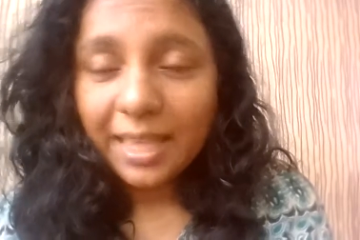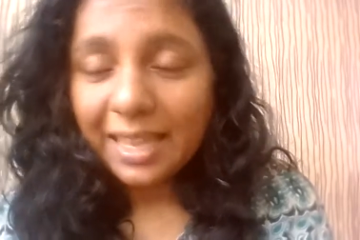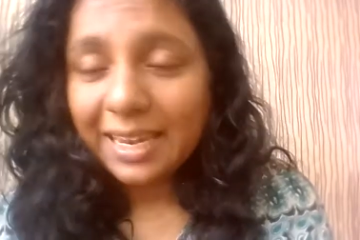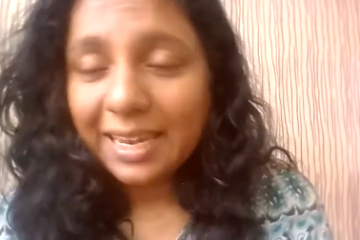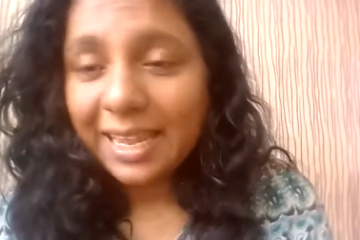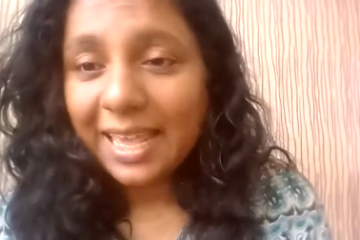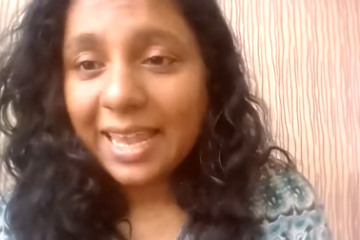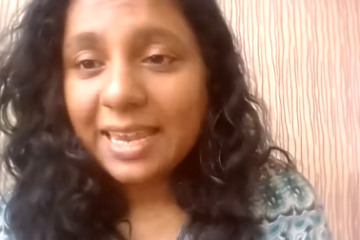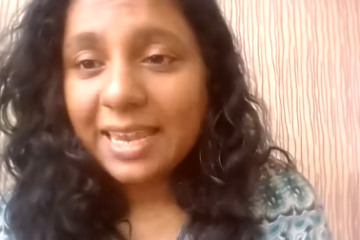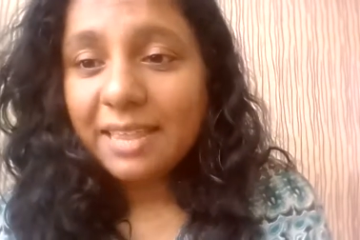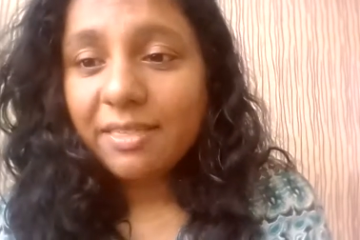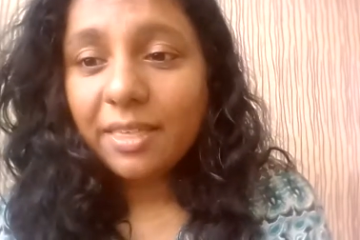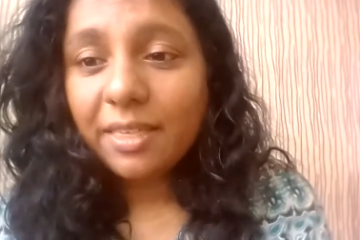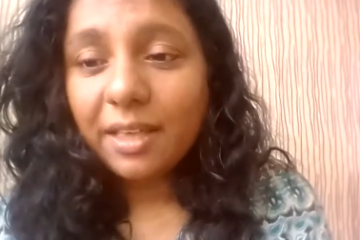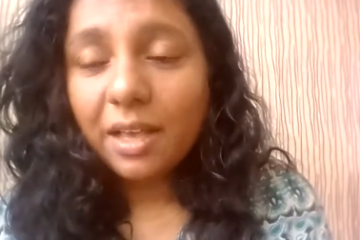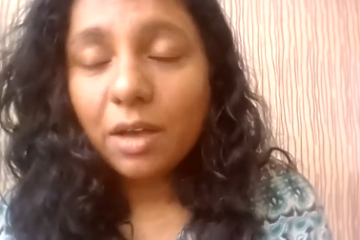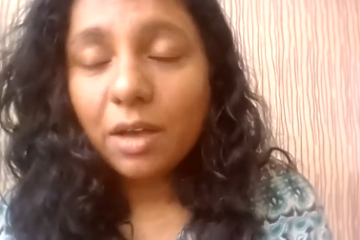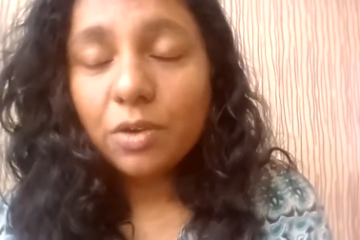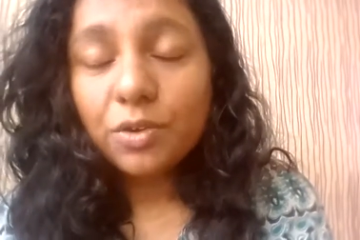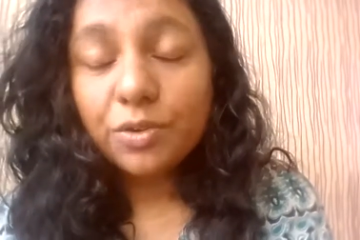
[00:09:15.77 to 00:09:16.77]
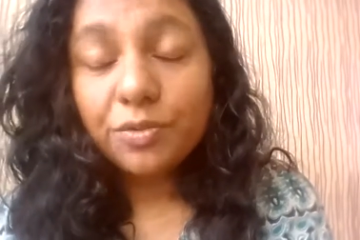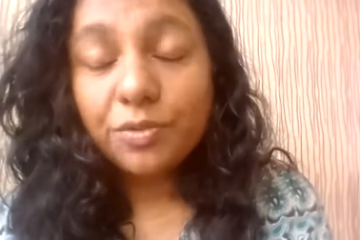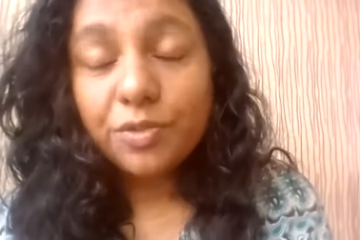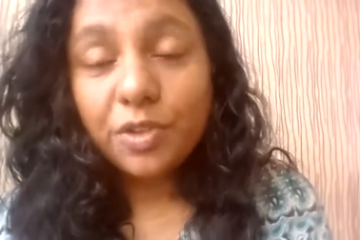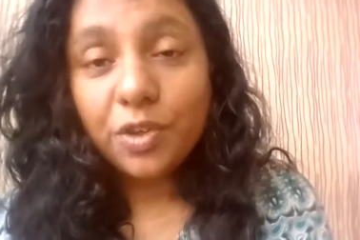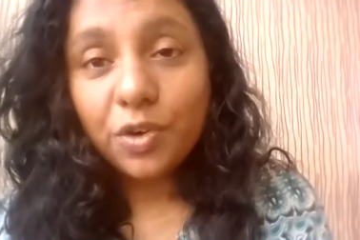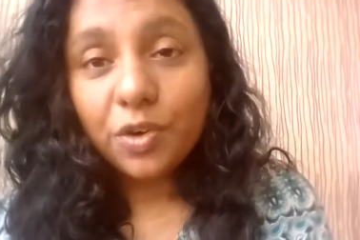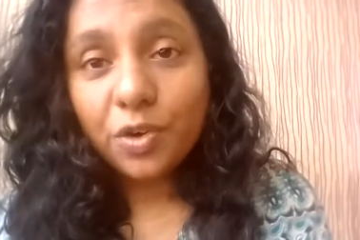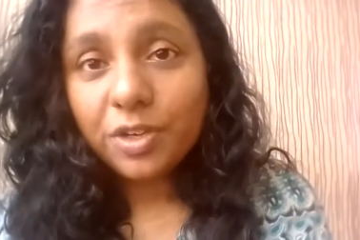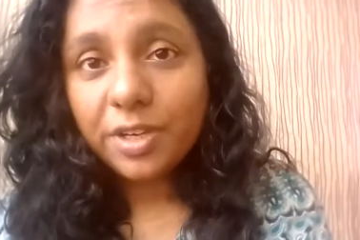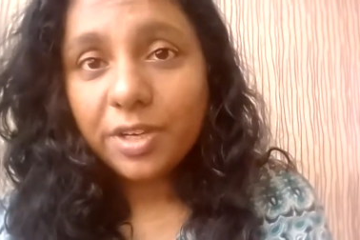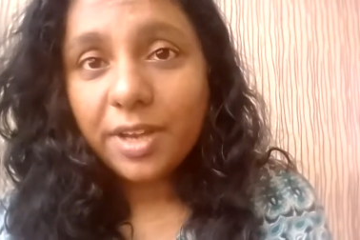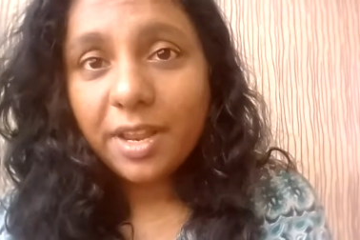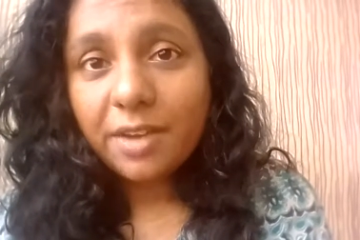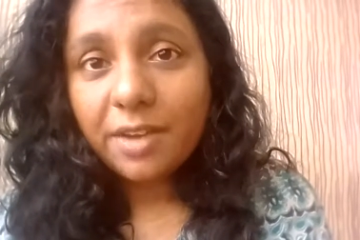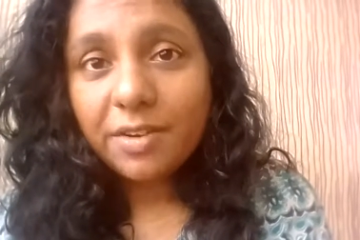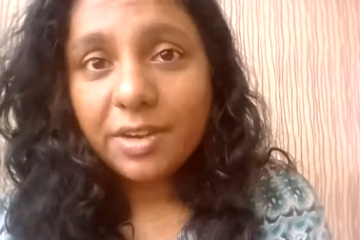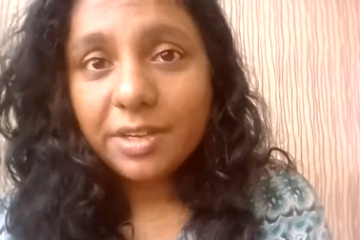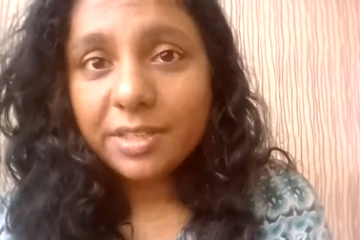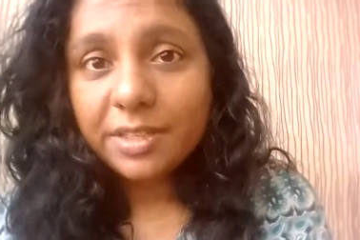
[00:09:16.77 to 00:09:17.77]
and anything out of the
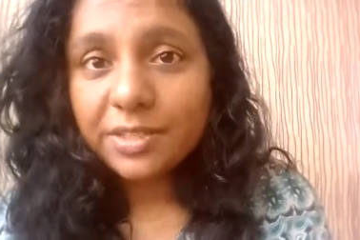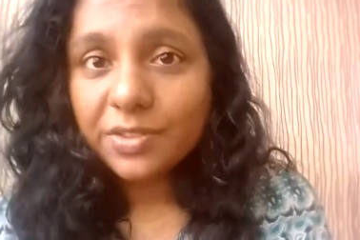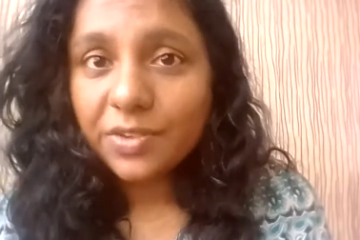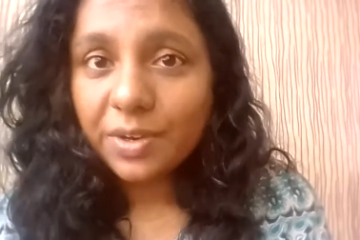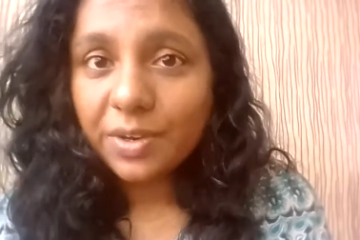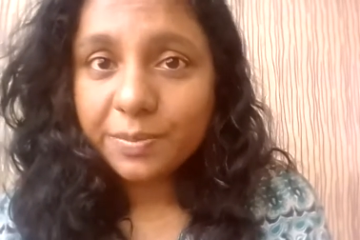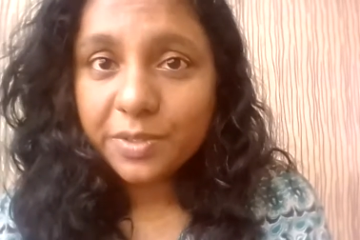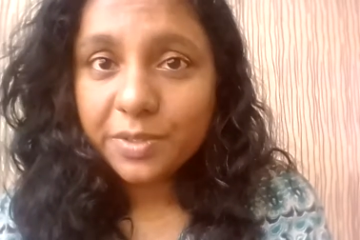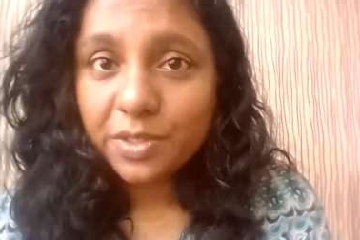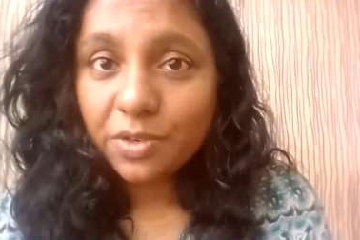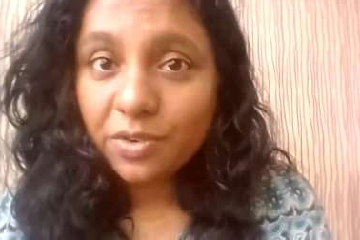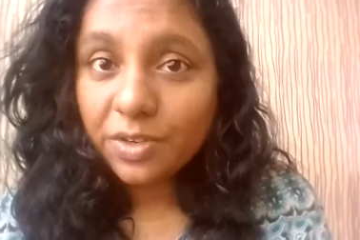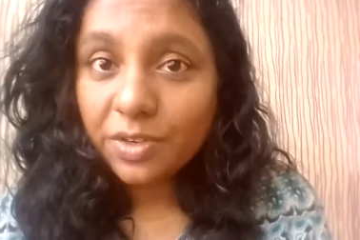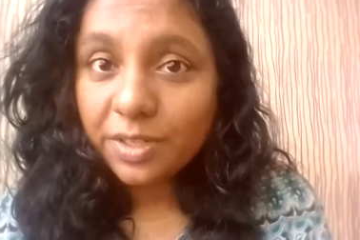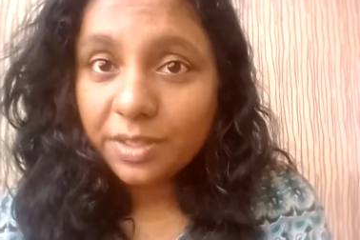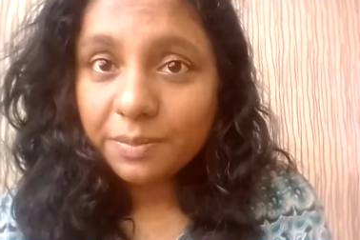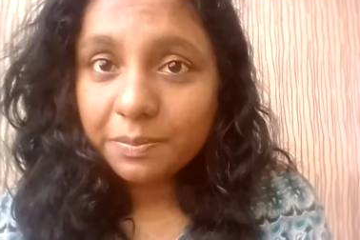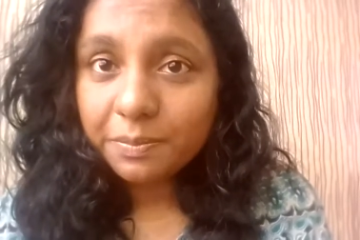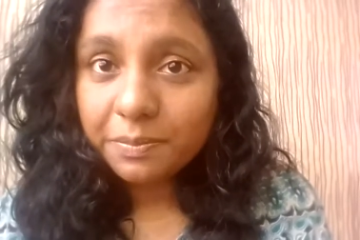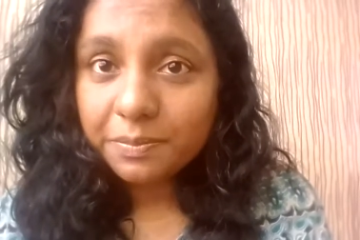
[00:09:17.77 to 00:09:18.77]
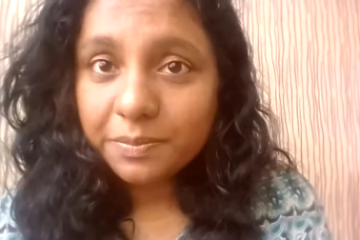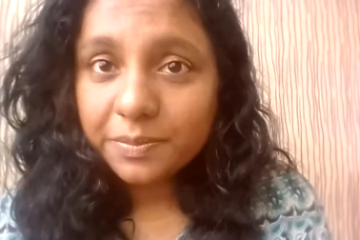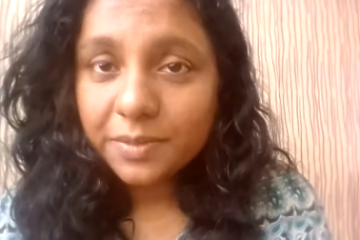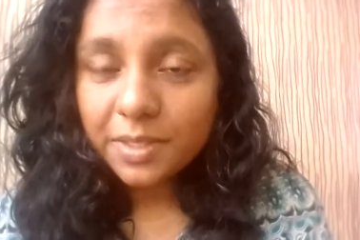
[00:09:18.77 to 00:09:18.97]
ordinary disrupts the rhythm.